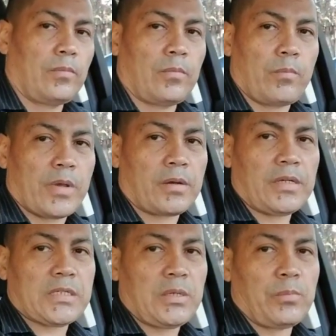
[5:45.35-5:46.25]
Very
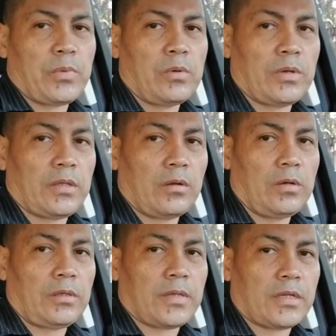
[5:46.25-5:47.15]
simple. It only
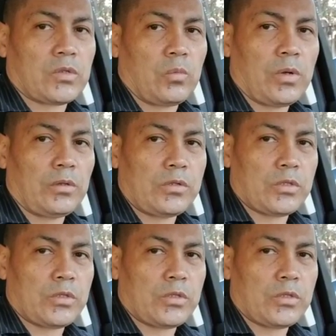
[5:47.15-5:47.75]
takes one or two